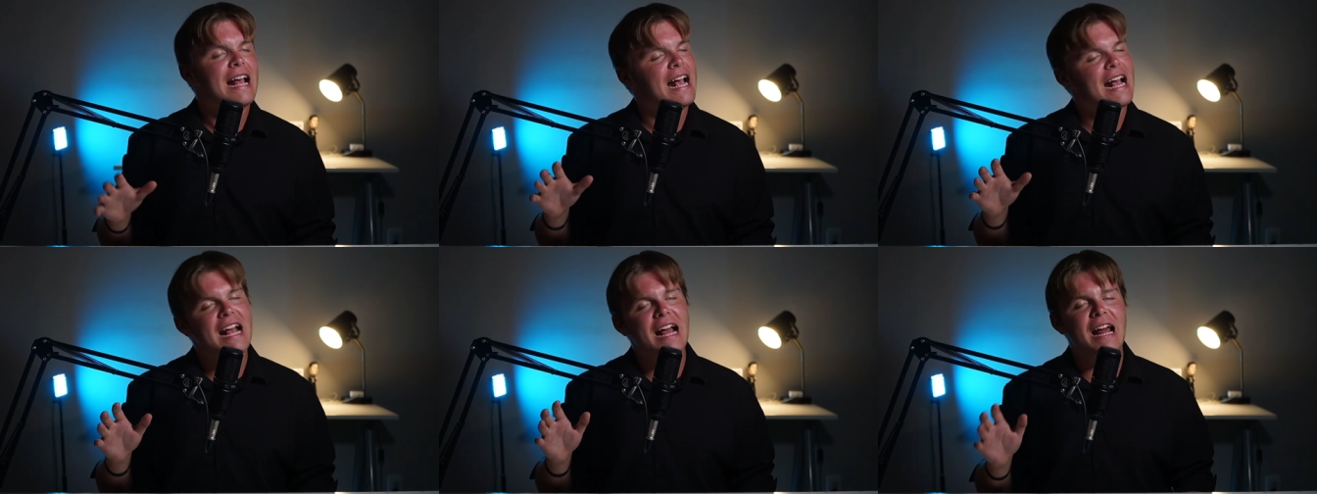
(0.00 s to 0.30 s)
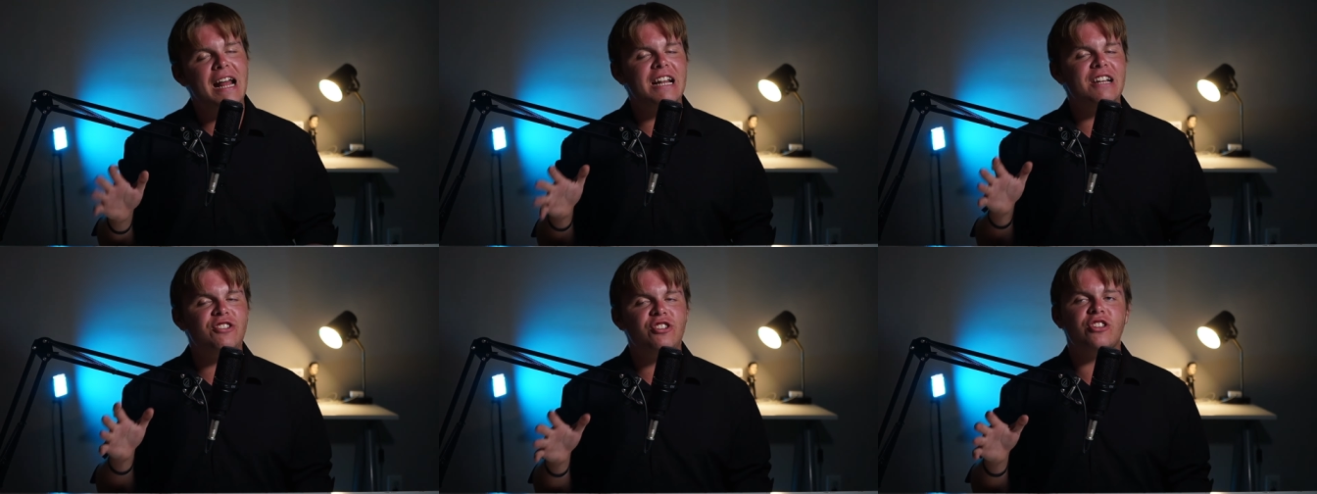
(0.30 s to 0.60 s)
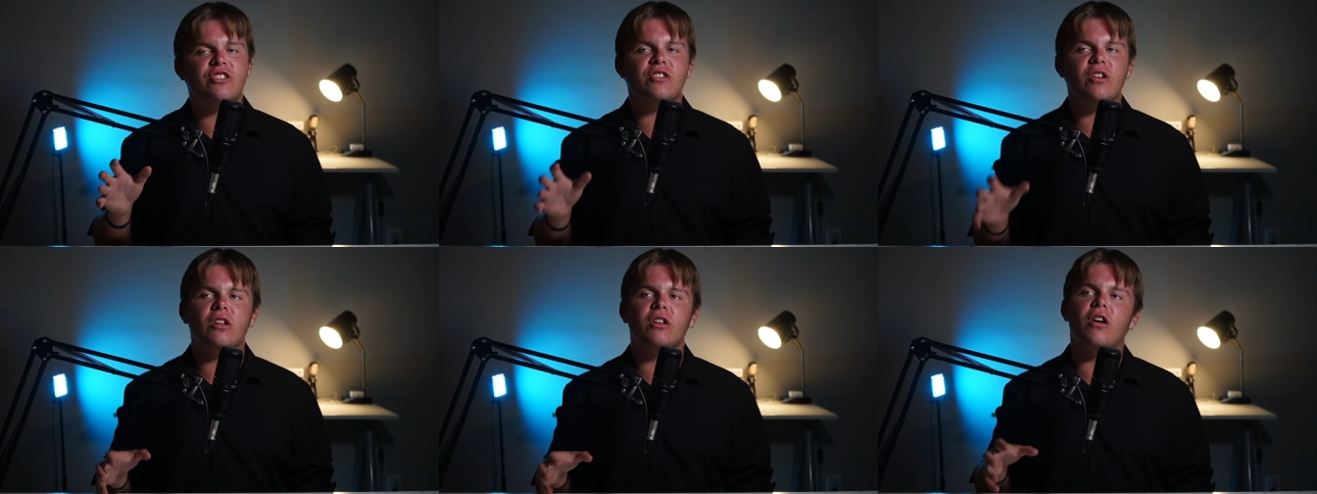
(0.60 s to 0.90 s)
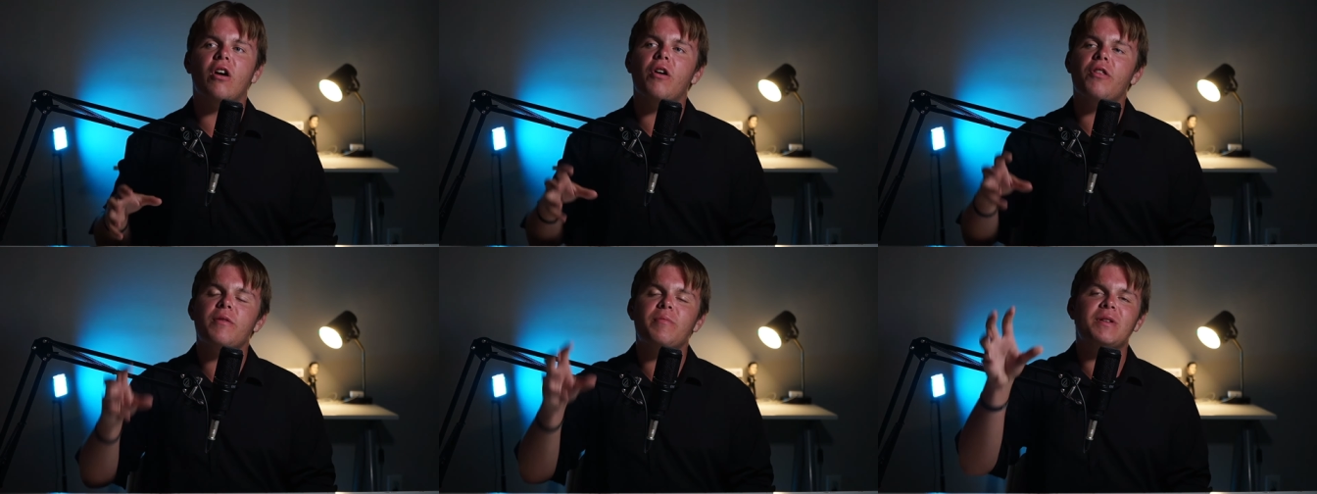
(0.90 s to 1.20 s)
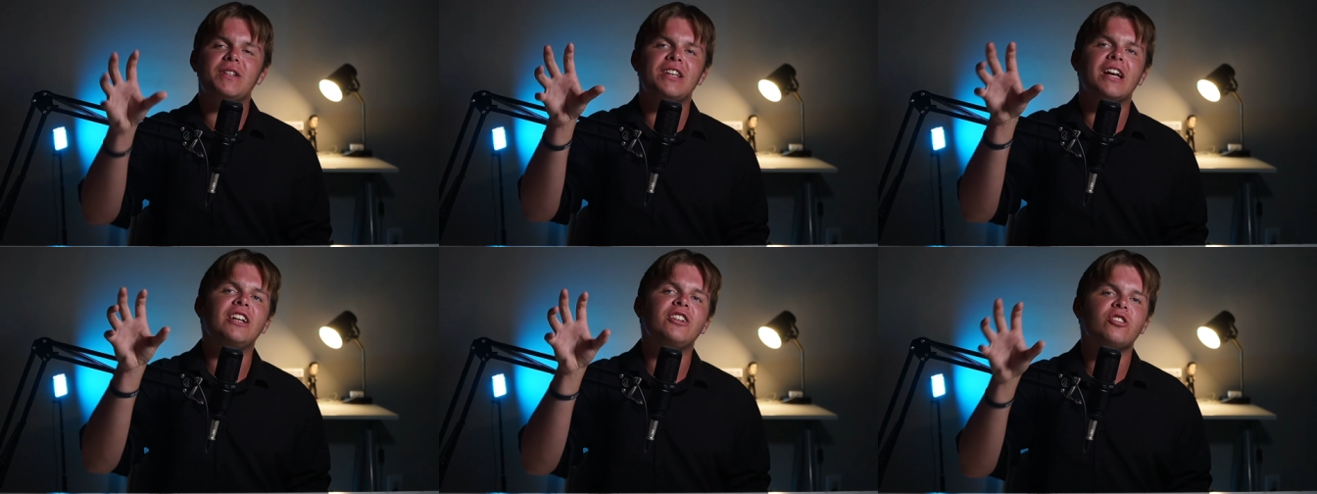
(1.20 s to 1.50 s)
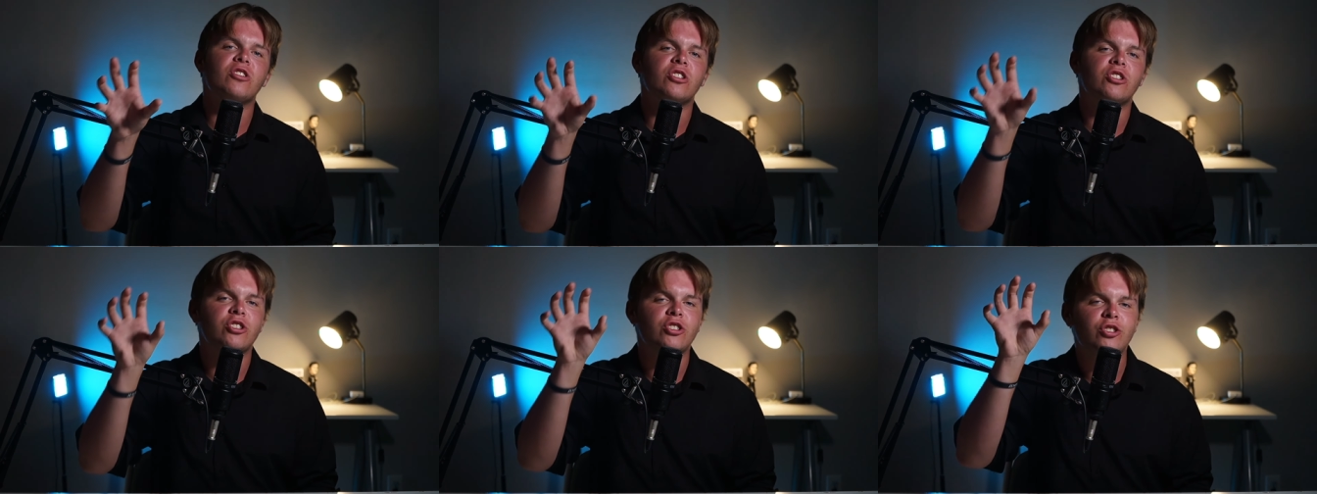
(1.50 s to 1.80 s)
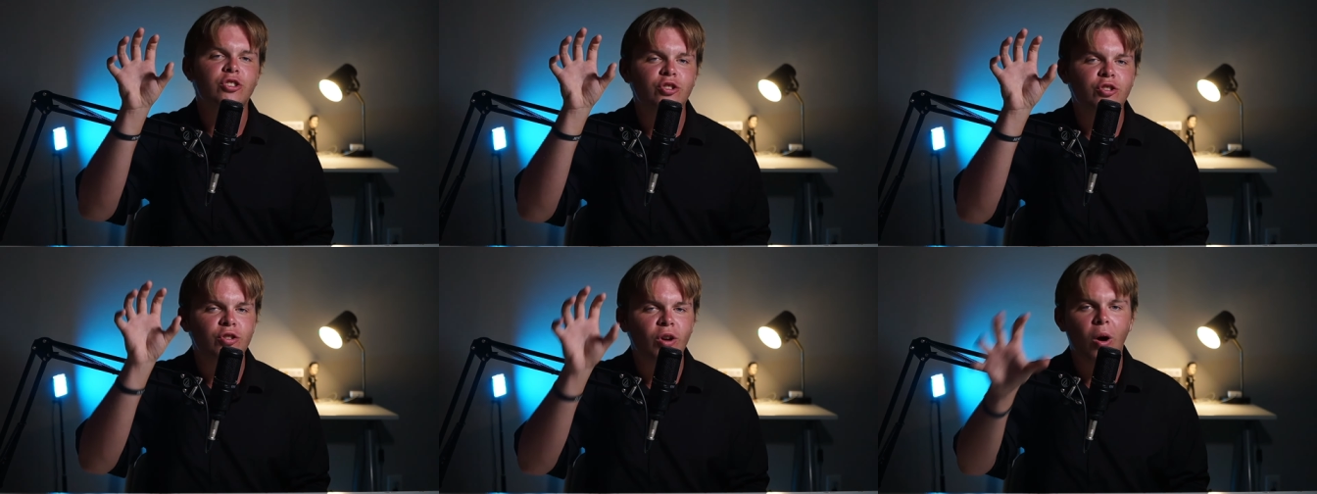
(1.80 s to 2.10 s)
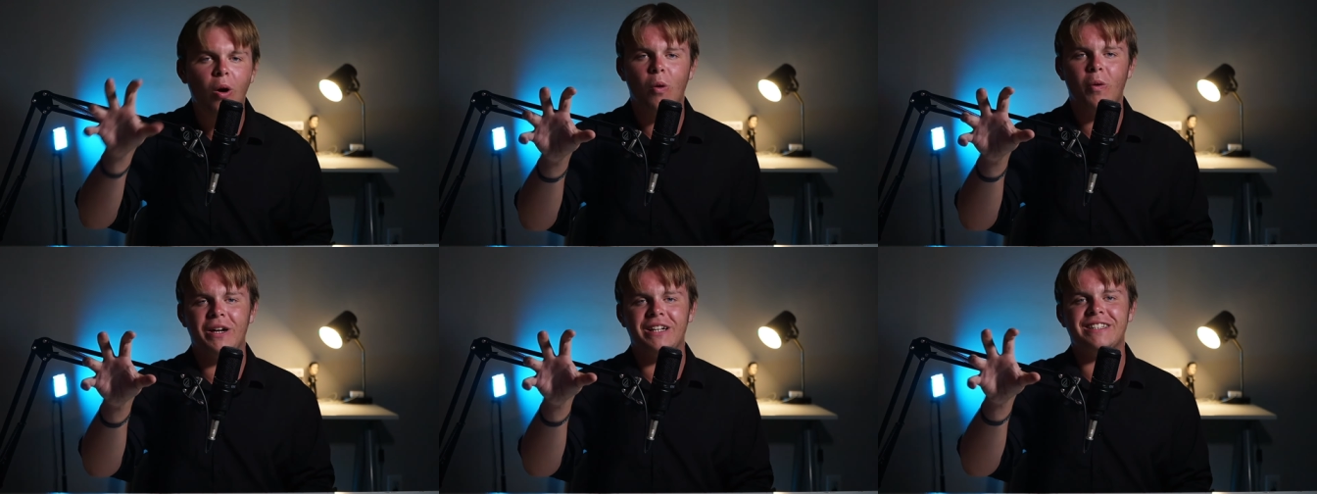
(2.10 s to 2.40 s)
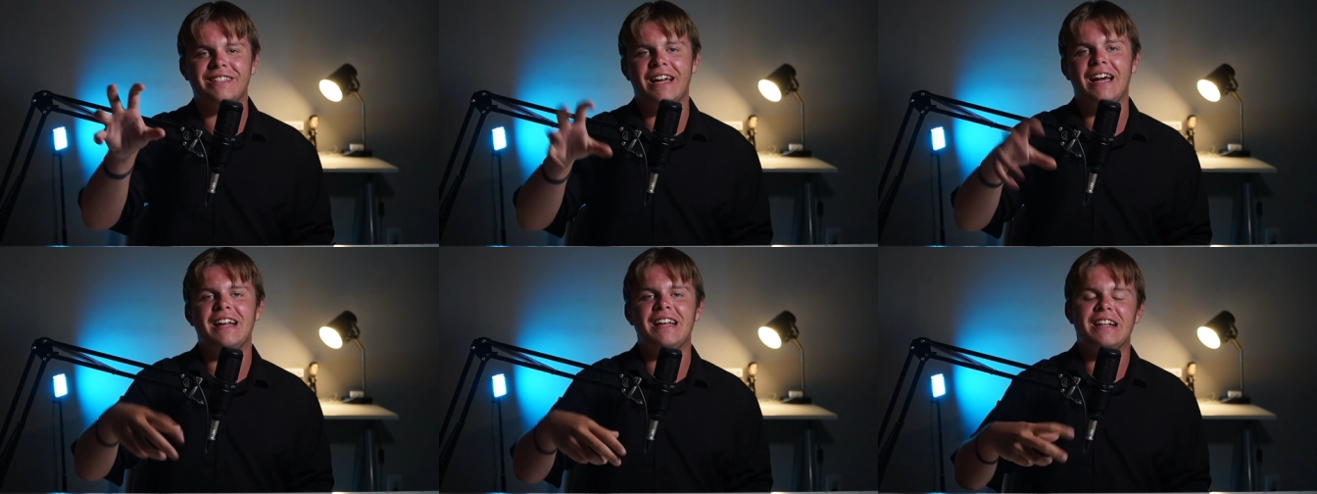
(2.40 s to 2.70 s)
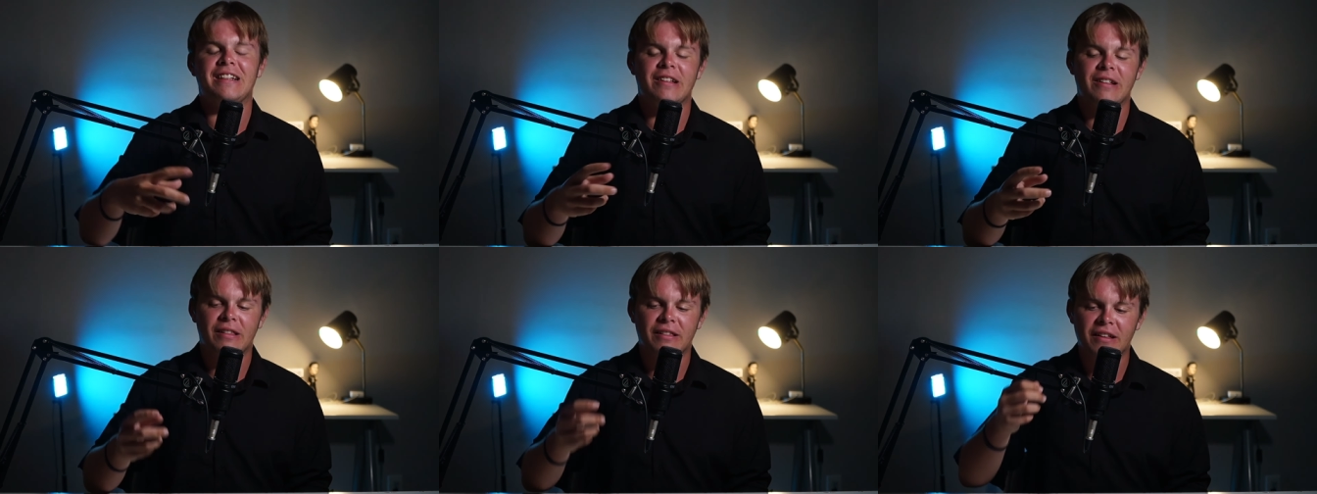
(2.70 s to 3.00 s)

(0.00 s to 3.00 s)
It's just all the potential is so exciting.